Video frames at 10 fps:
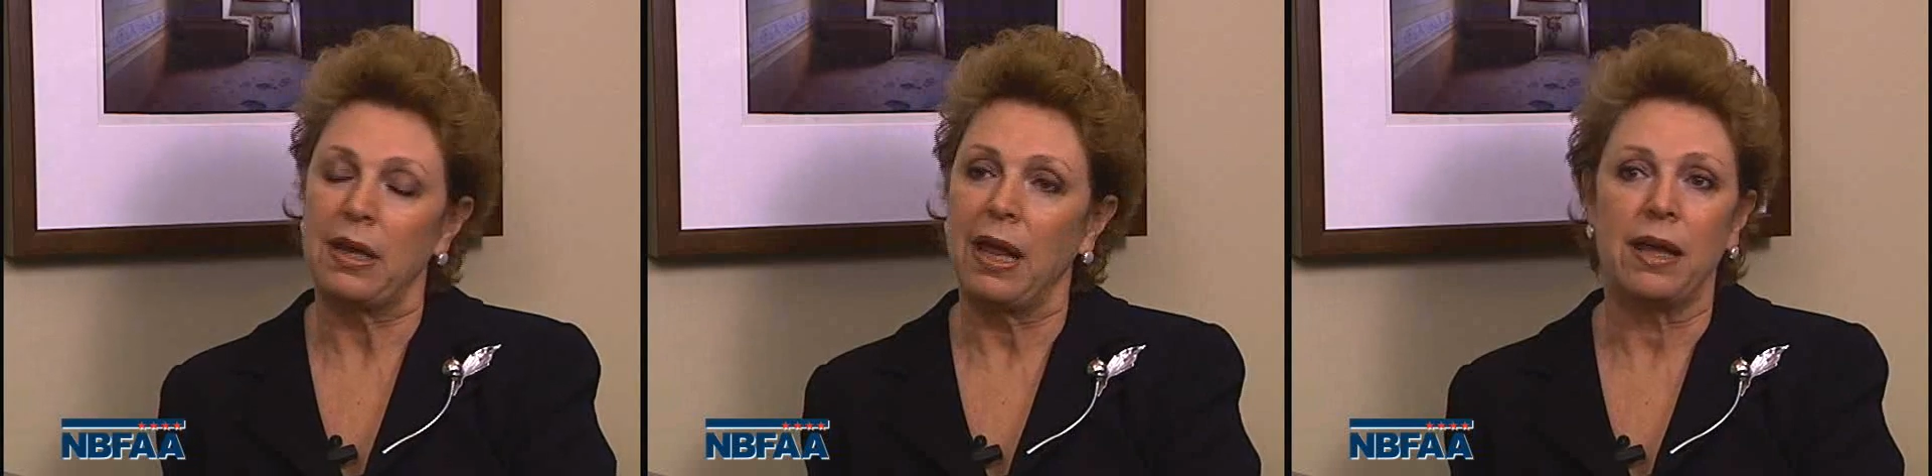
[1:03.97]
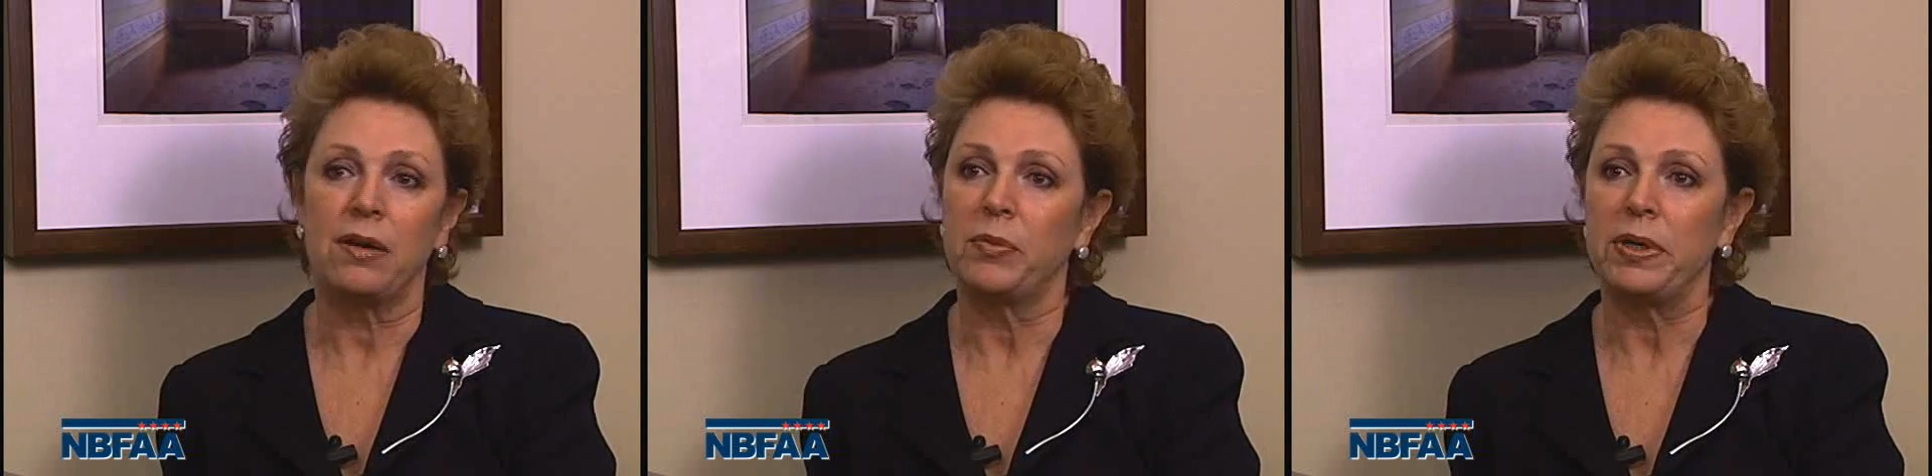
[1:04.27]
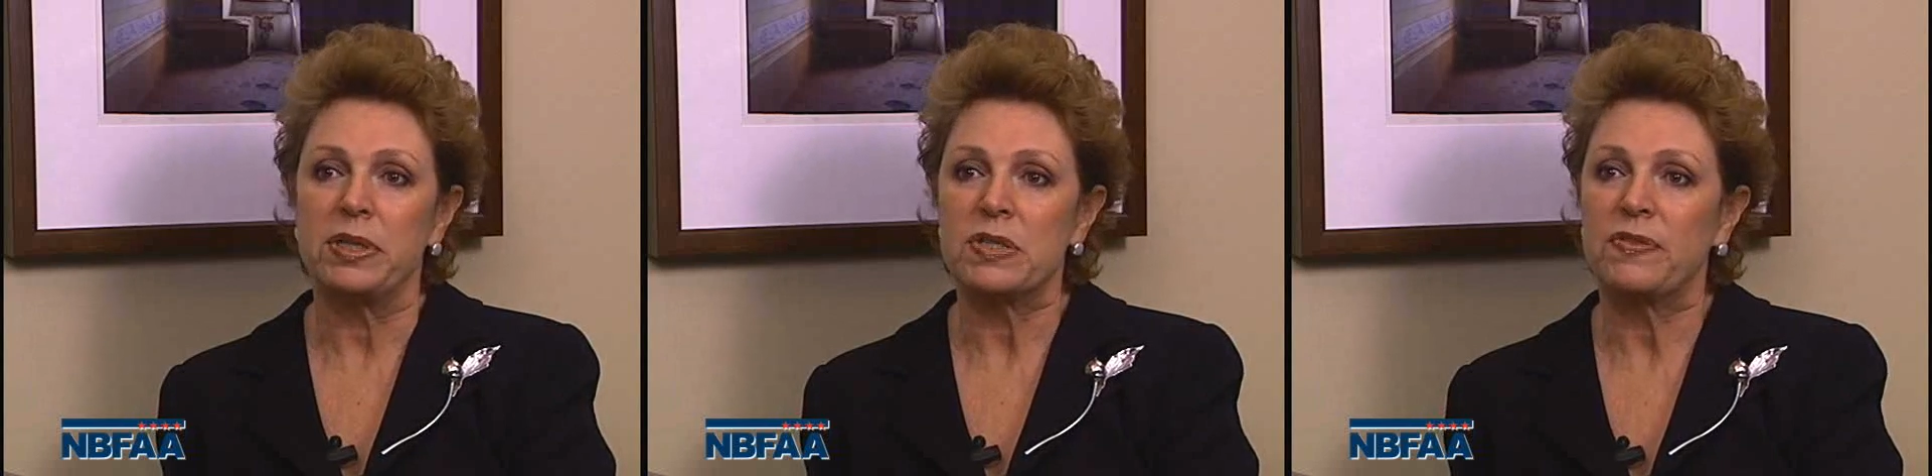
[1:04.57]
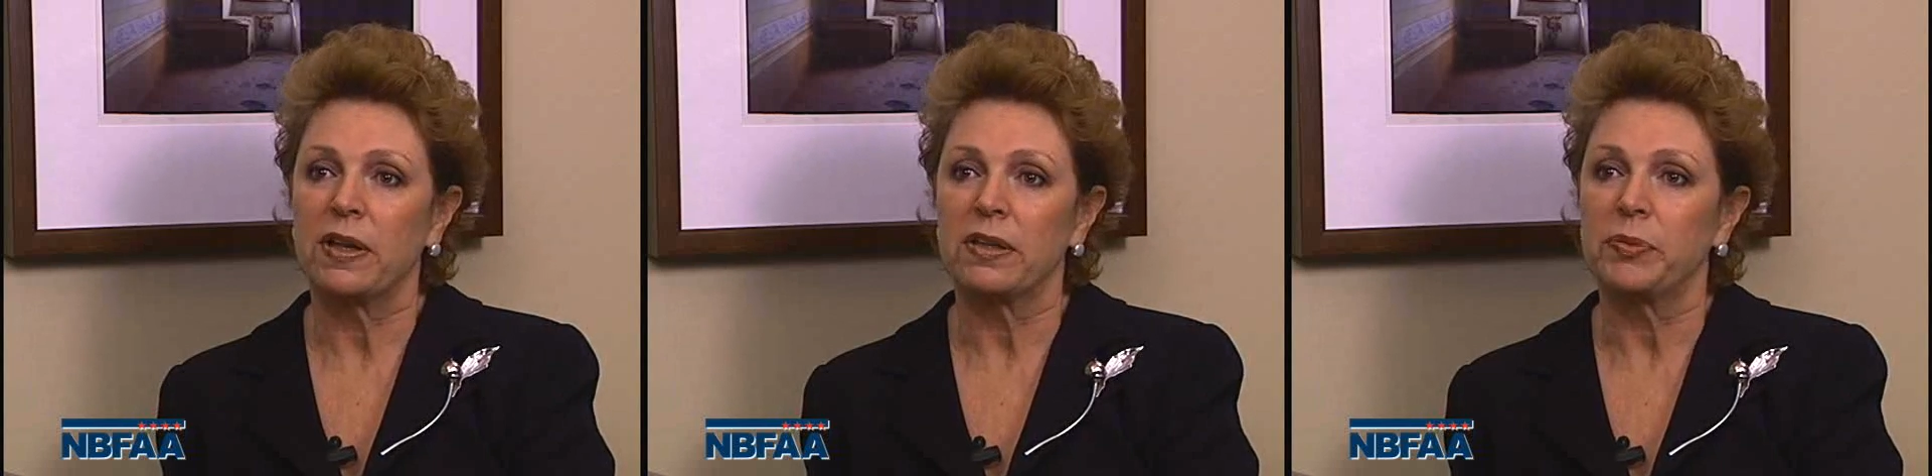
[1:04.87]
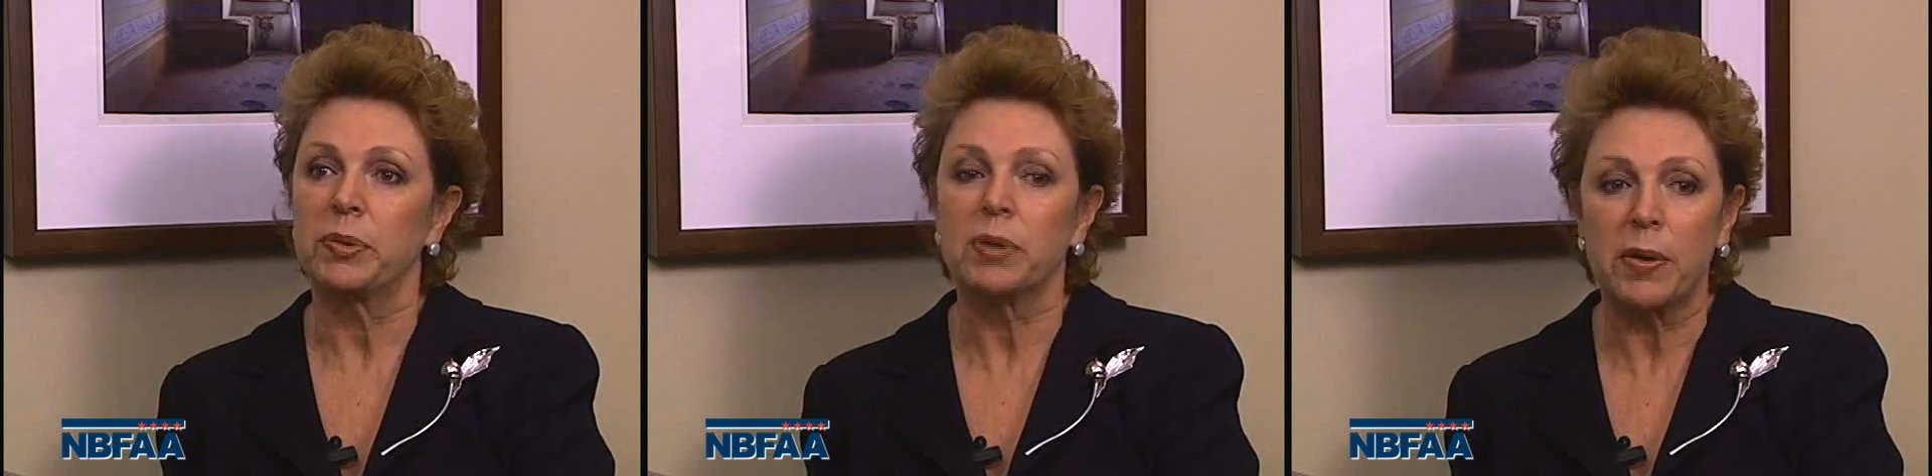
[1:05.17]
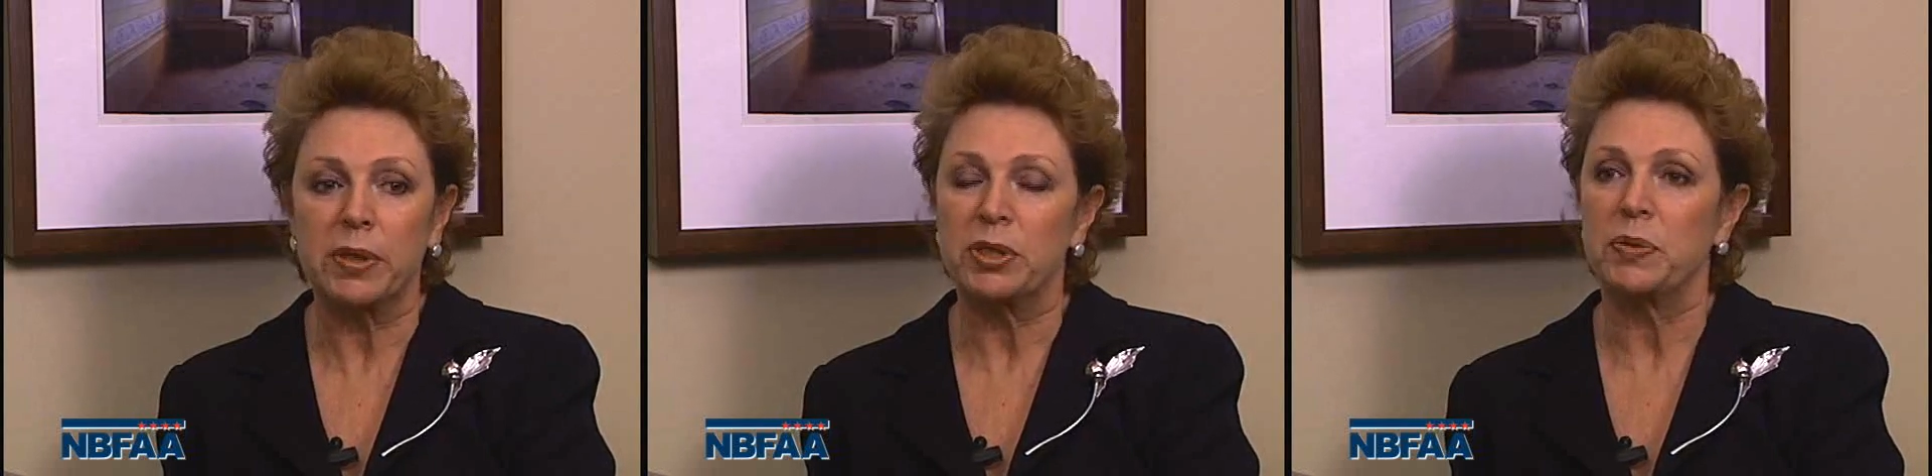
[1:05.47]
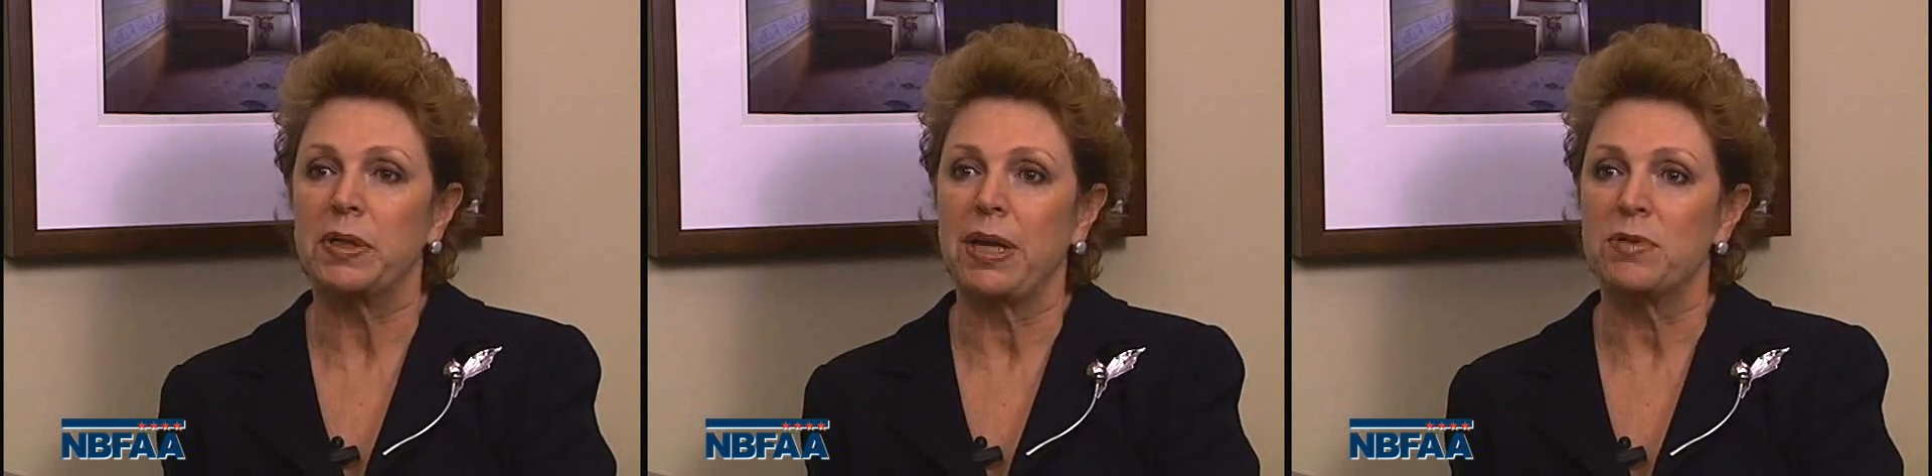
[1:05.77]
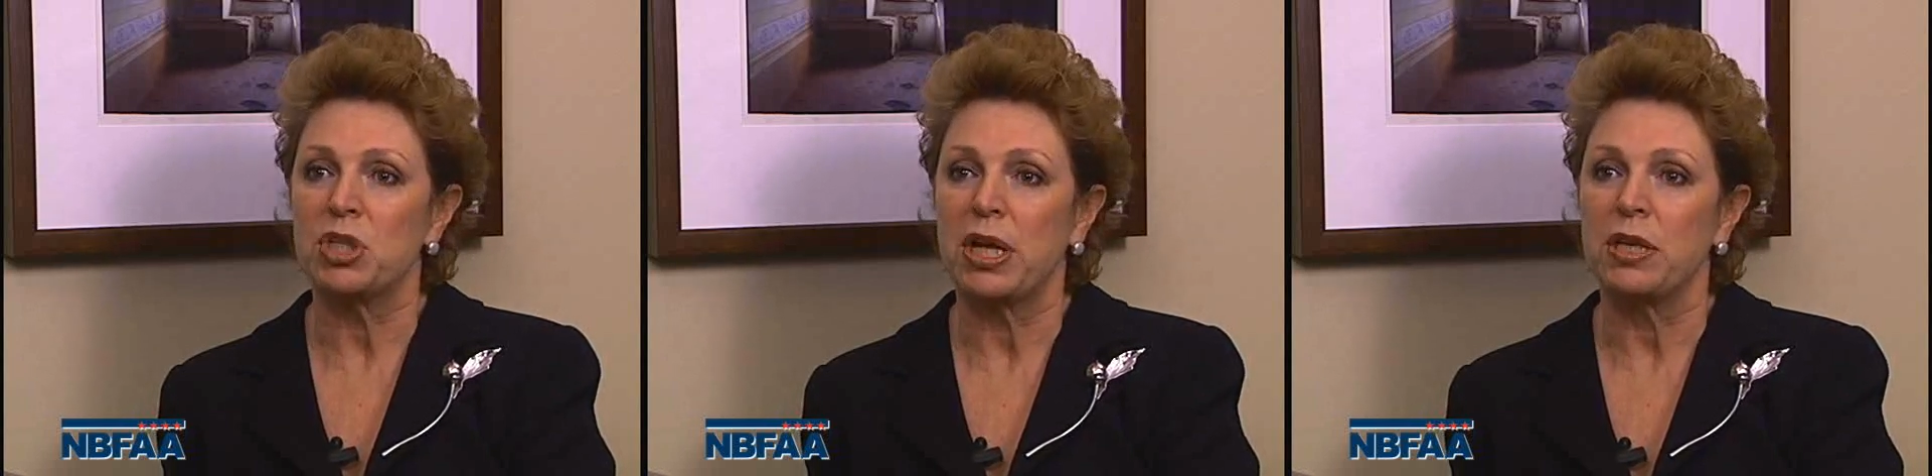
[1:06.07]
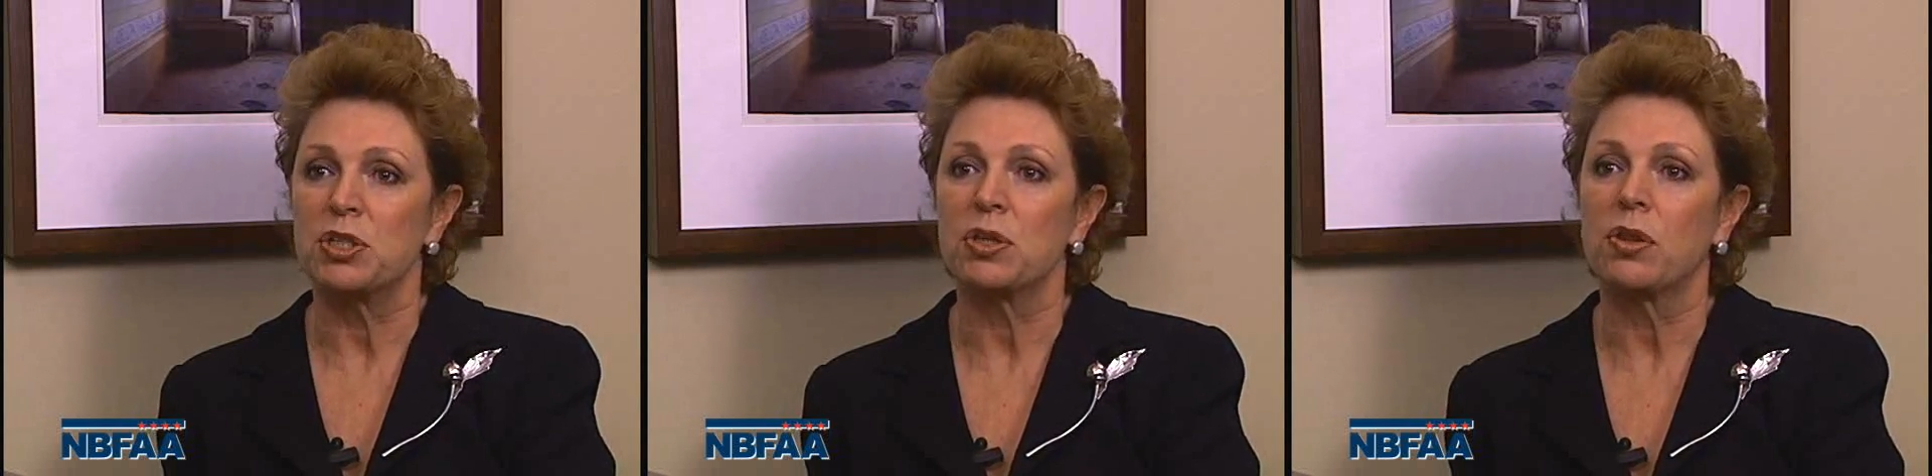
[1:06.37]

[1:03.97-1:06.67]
and we just felt if we were going to do a name change,